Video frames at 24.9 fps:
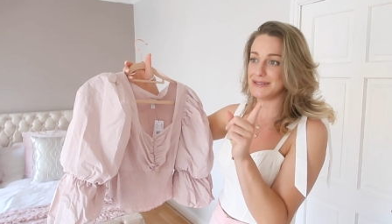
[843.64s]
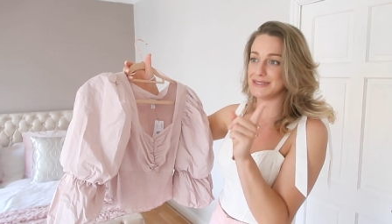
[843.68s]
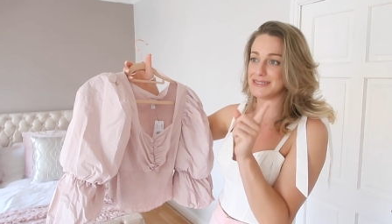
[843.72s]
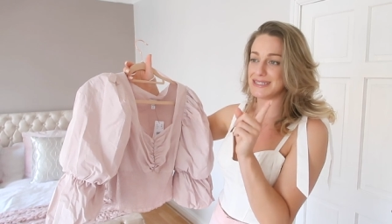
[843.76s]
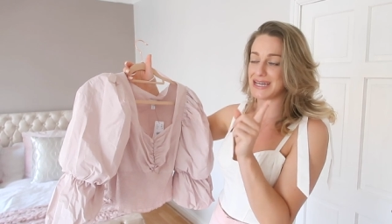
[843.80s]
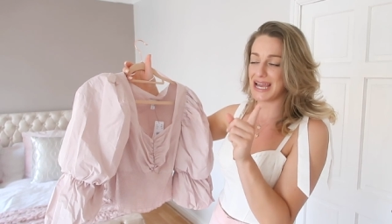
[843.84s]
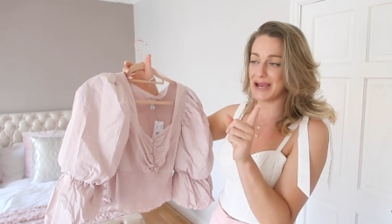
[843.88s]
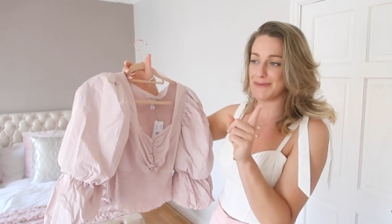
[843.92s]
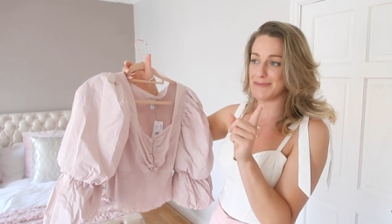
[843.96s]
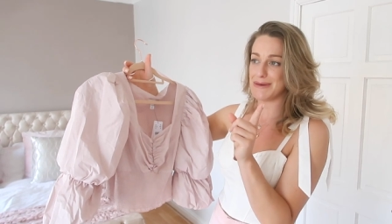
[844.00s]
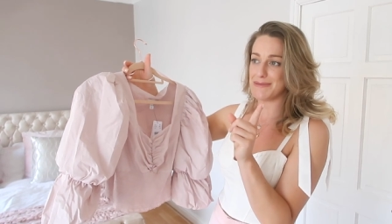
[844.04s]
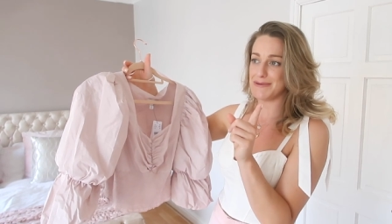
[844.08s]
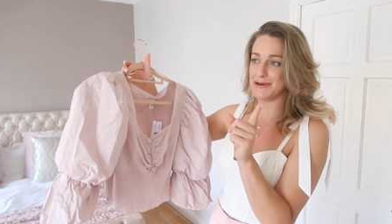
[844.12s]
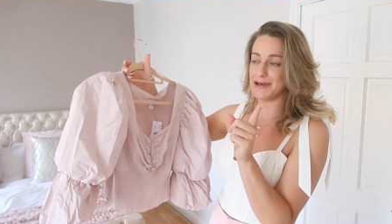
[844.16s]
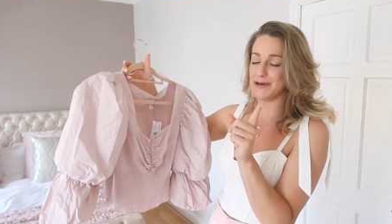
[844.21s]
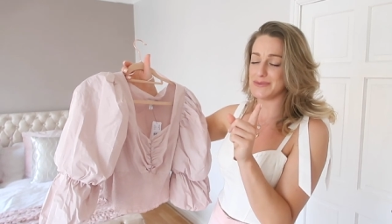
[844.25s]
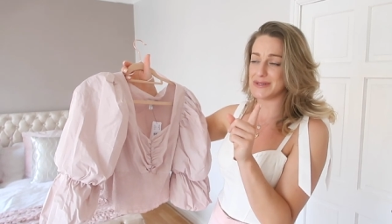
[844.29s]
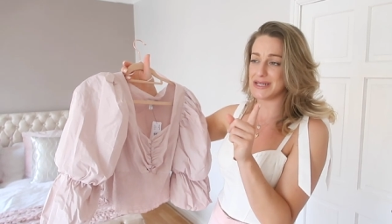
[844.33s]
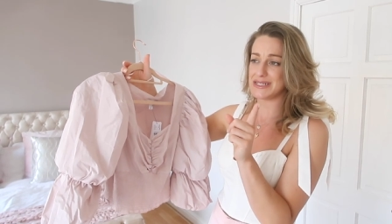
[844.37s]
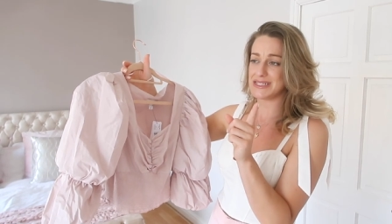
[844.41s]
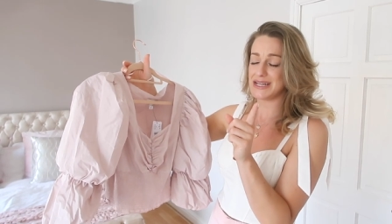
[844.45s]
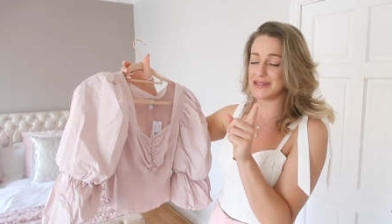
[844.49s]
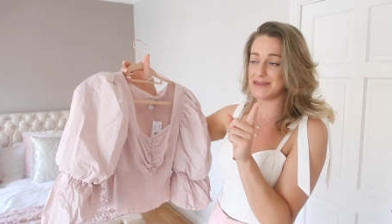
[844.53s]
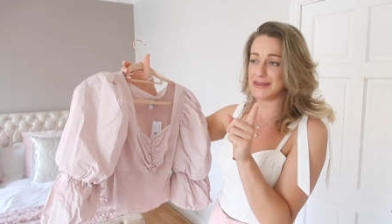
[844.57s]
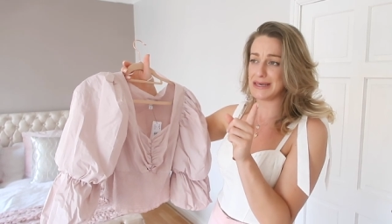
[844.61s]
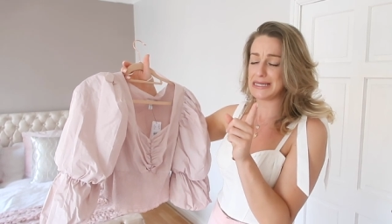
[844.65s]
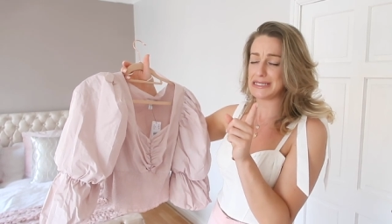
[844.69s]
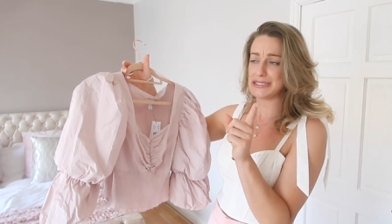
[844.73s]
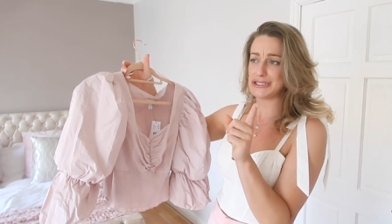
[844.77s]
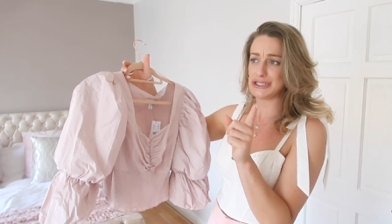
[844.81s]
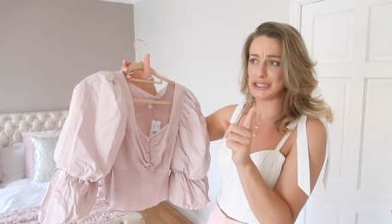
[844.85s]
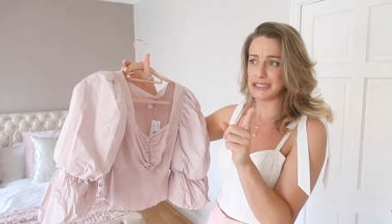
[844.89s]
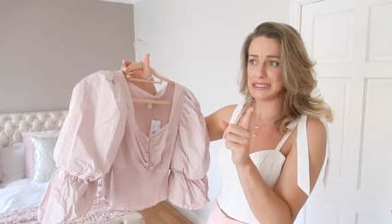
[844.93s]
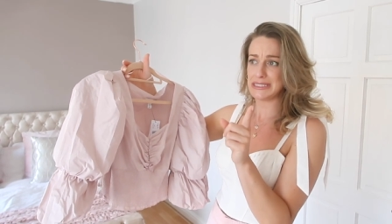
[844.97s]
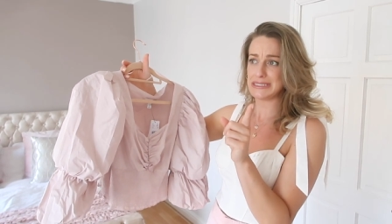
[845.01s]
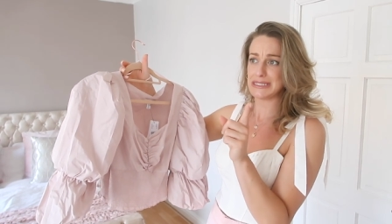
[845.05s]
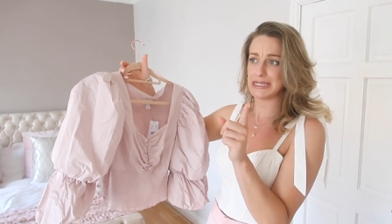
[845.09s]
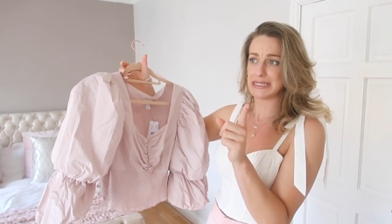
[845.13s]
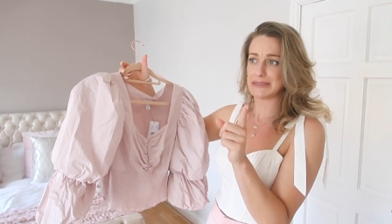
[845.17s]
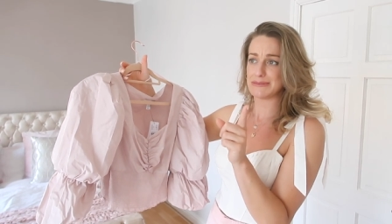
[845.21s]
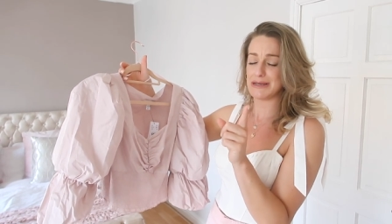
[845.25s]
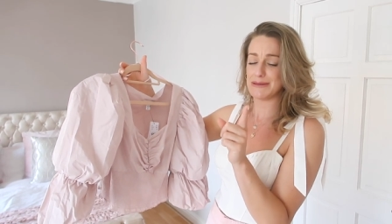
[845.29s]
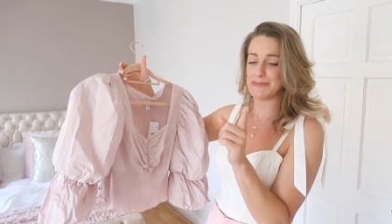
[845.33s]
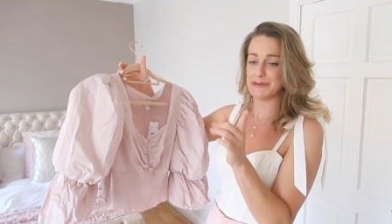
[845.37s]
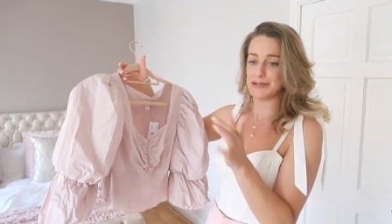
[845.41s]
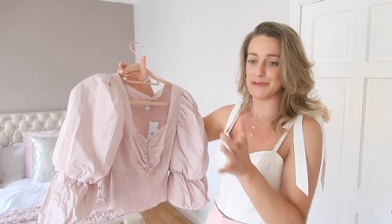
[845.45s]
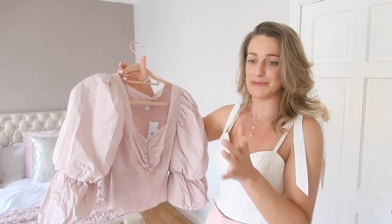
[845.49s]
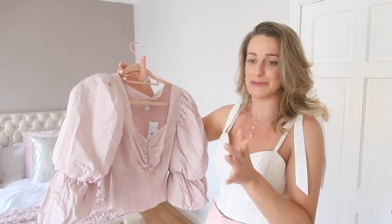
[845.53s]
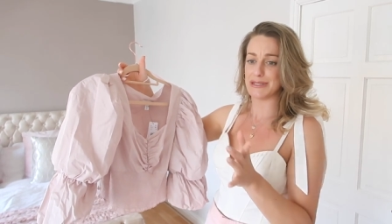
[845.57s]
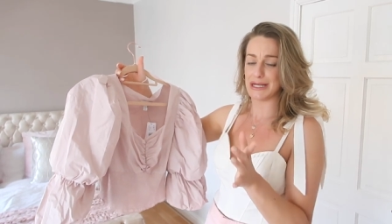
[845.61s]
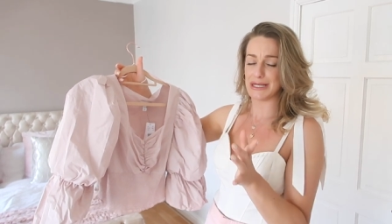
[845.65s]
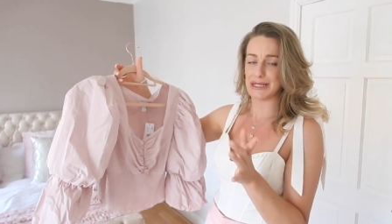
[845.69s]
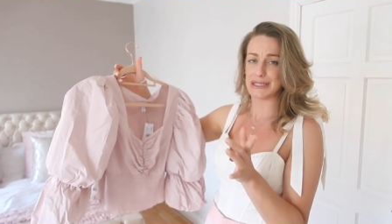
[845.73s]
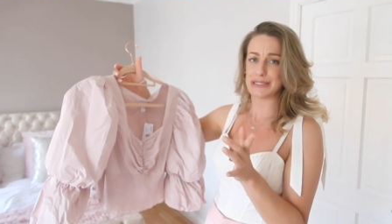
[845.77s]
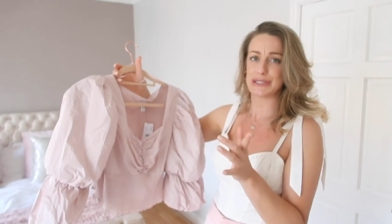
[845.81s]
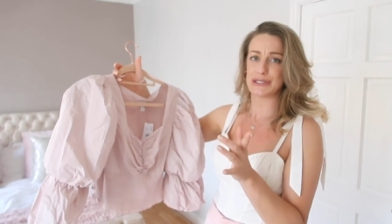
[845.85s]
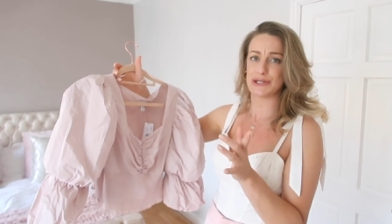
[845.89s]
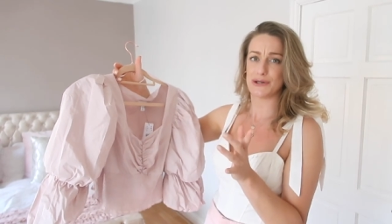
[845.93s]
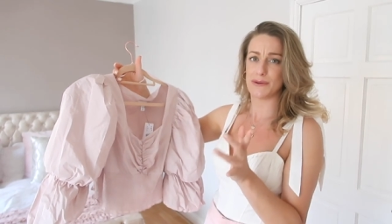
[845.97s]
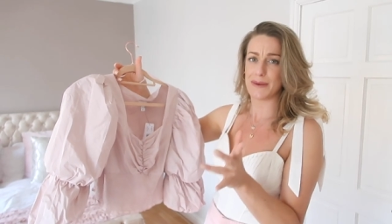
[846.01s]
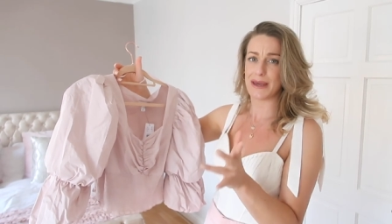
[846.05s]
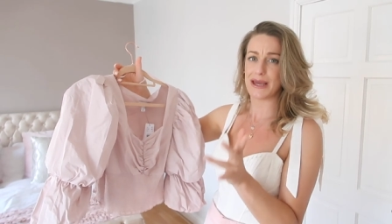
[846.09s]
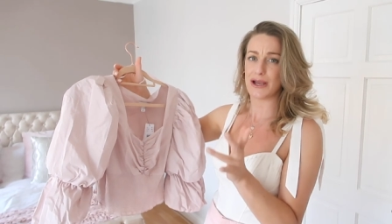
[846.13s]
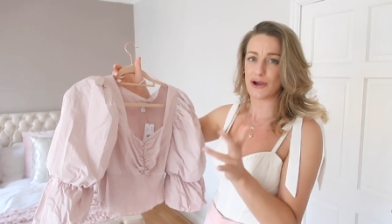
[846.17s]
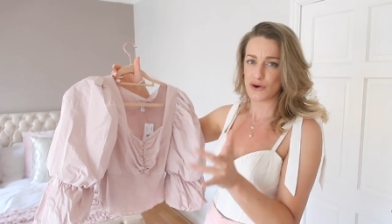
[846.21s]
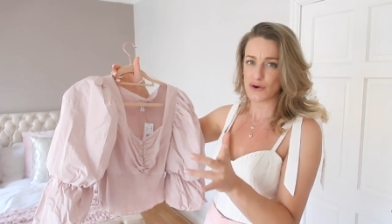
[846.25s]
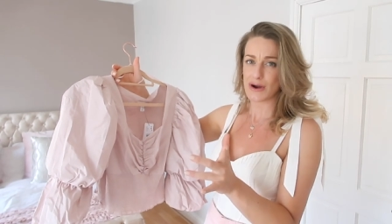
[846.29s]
bit tight on my boobs. I did think, Jesus, my boobs are a bit